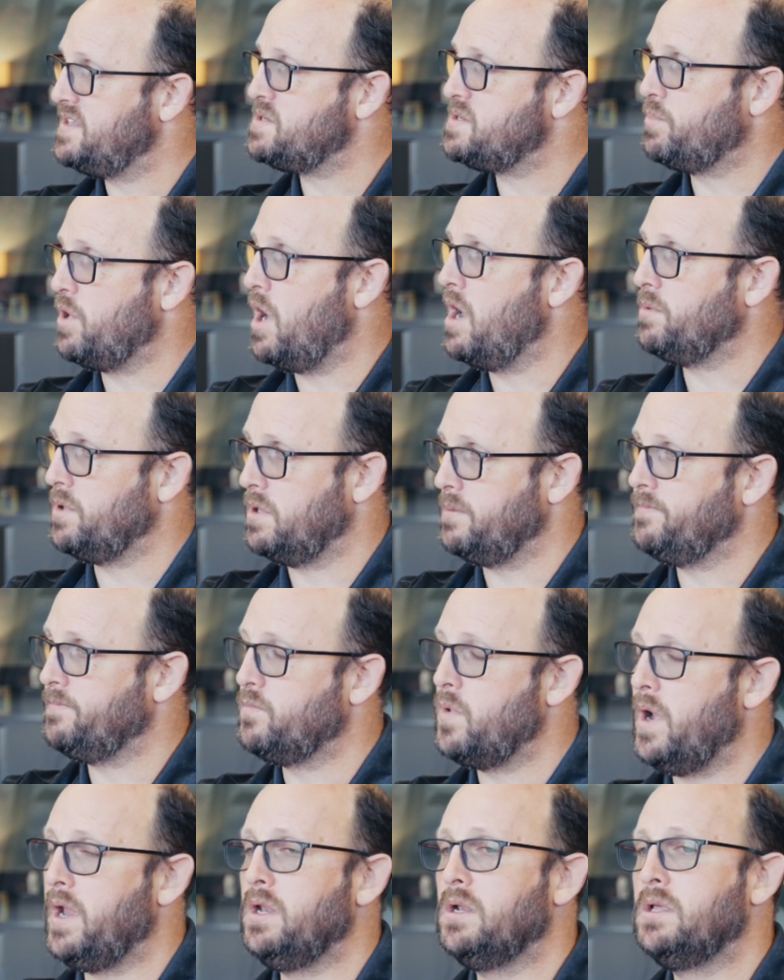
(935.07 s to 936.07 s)
That's a problem,
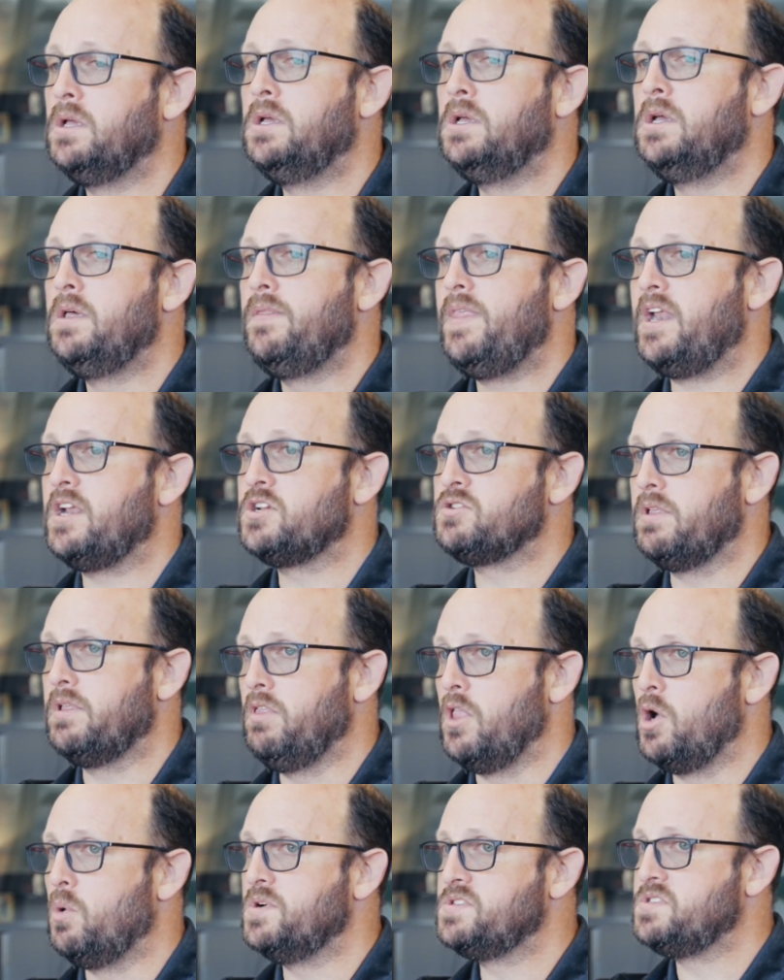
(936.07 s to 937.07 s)
right? That actually
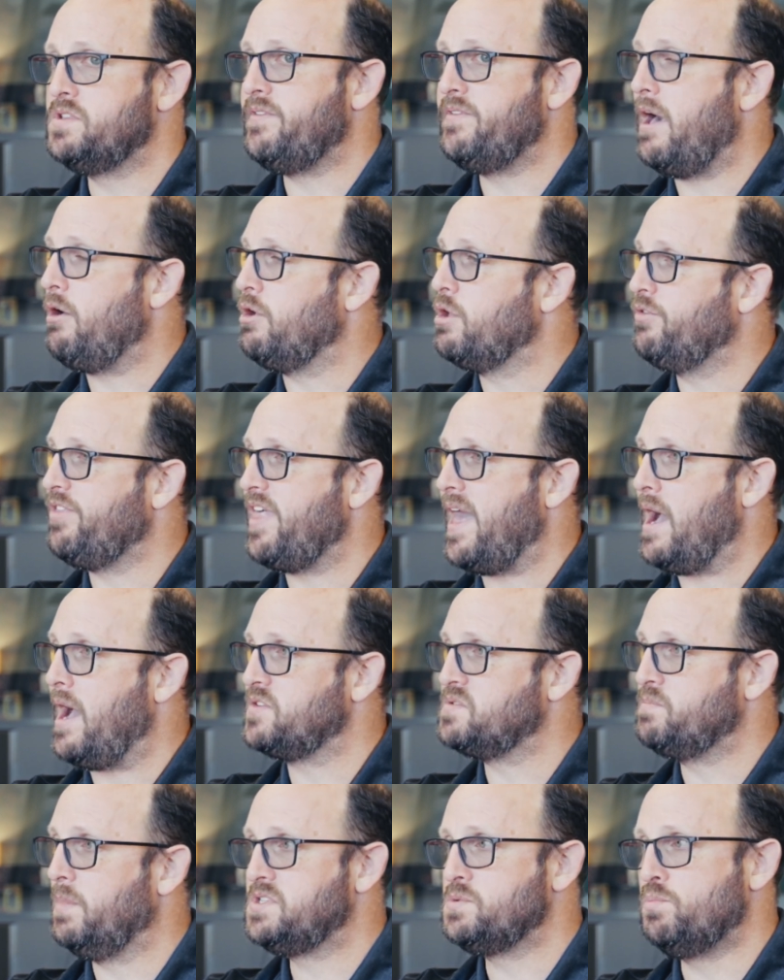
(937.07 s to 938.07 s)
lowers the value of the
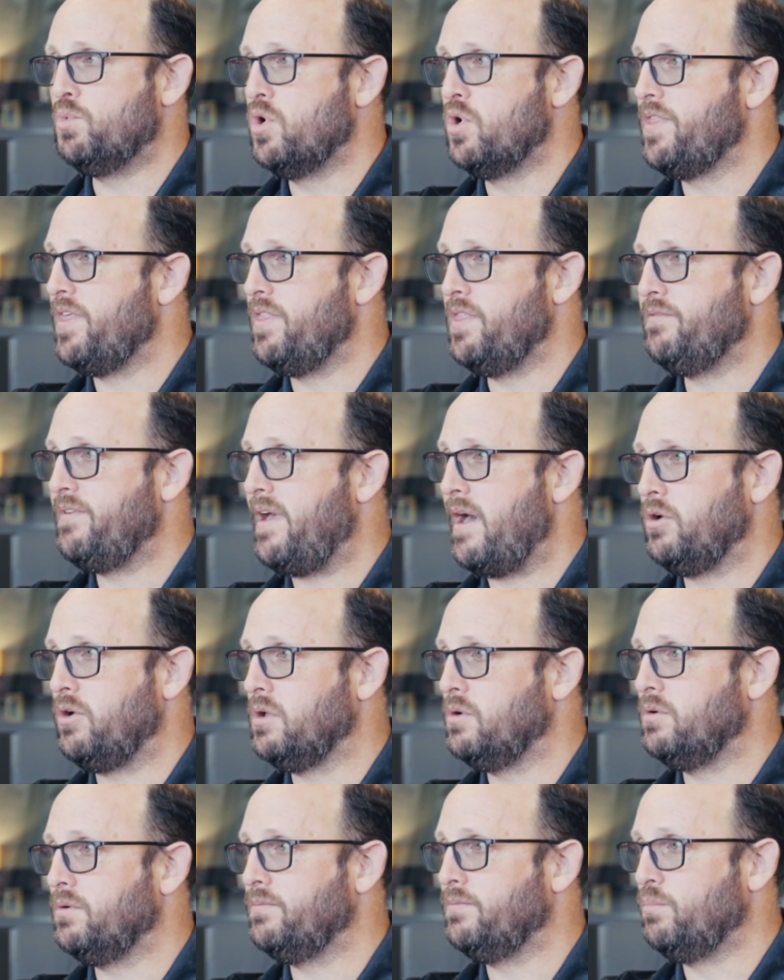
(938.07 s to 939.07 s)
house much more than
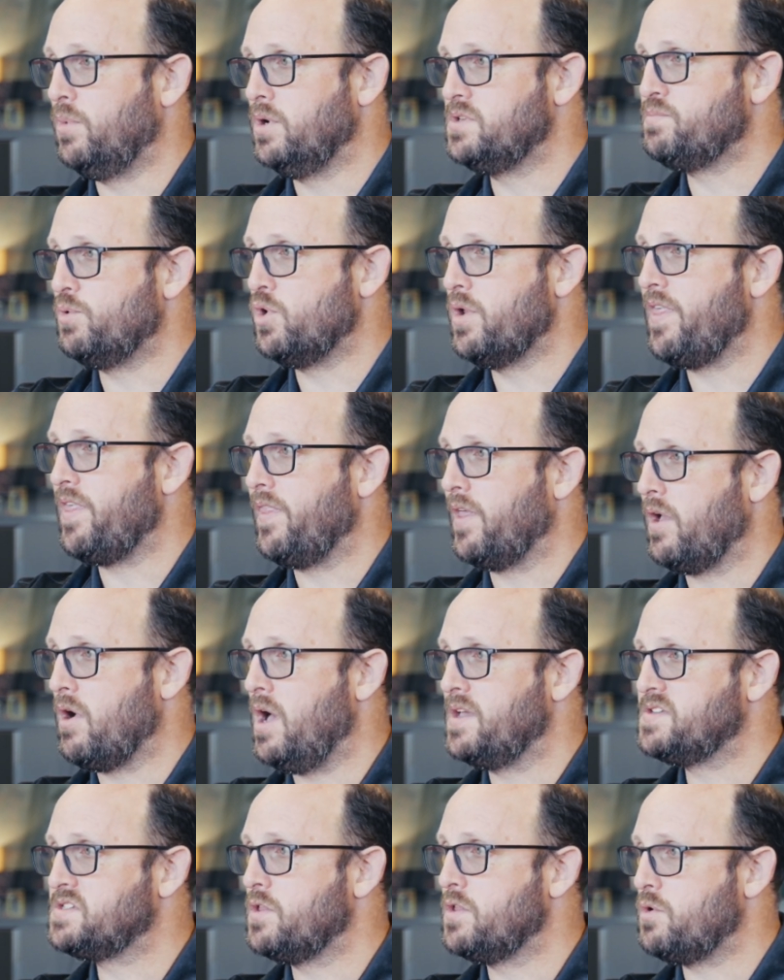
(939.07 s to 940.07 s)
the
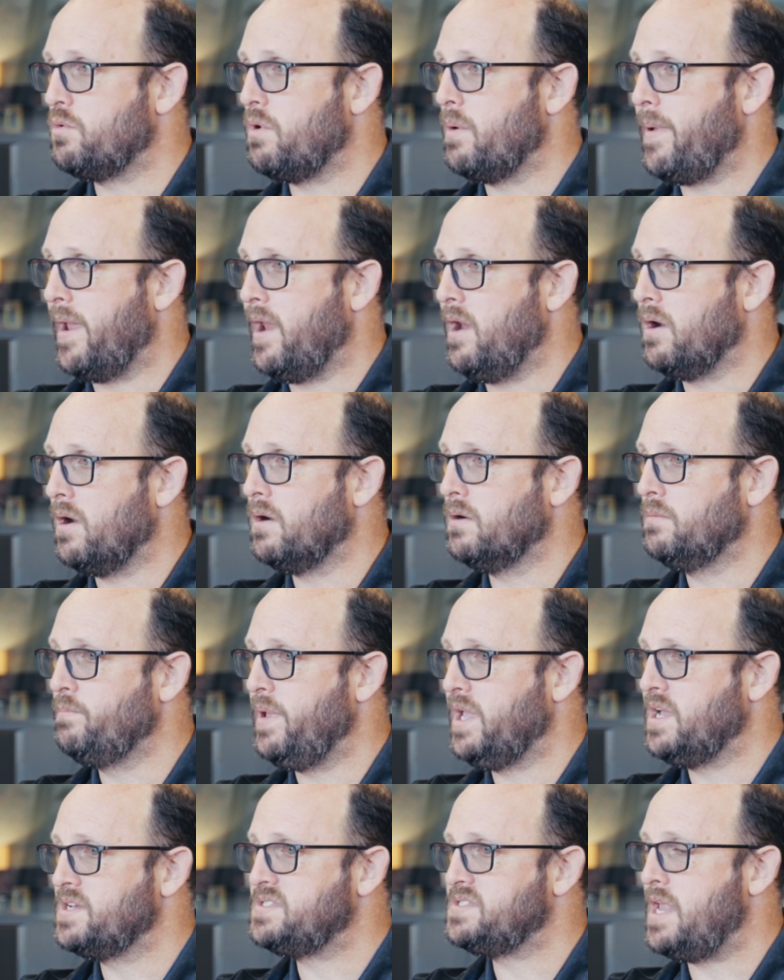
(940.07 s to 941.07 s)
cost of the repair,
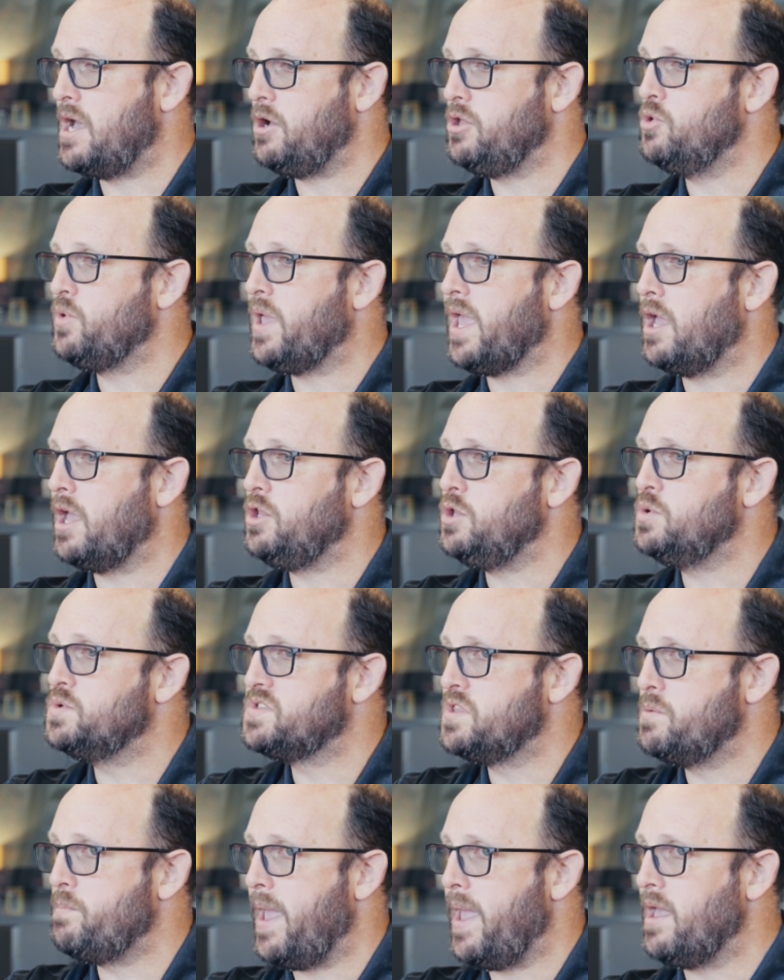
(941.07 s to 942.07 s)
because now you can't use
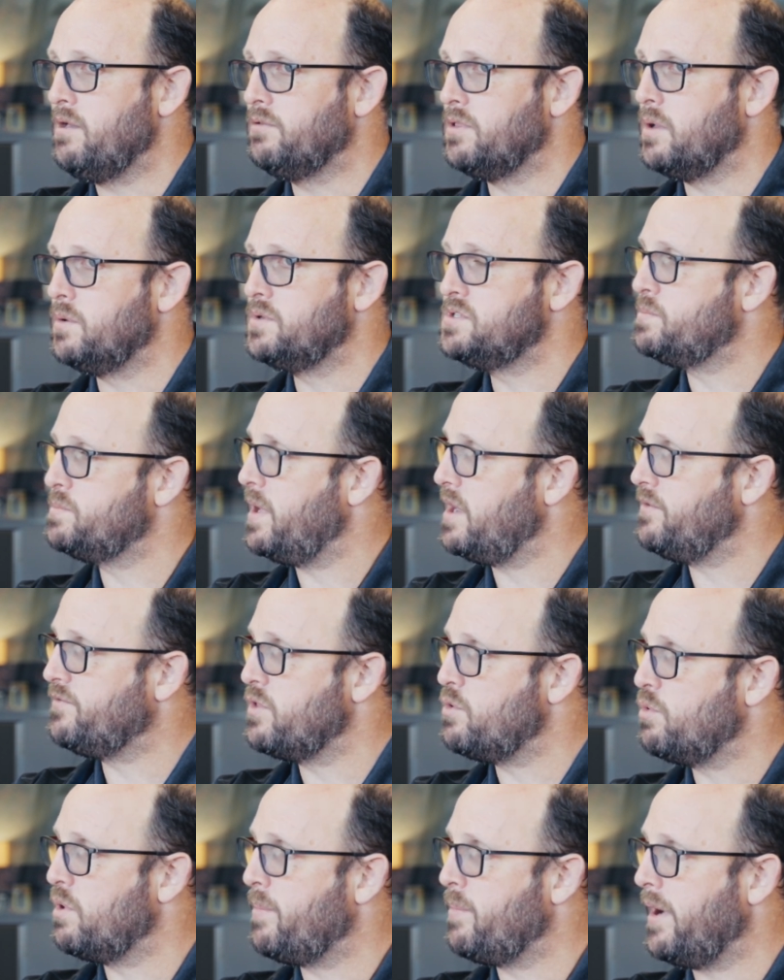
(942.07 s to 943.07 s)
the bank loan to pay for
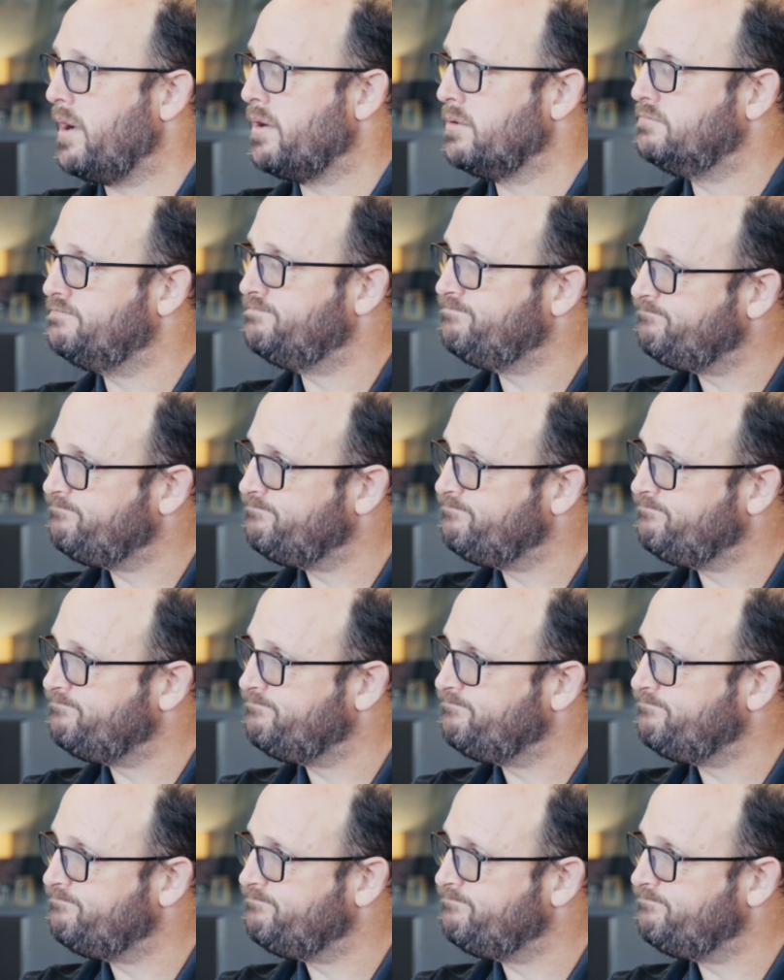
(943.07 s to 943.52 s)
the repair.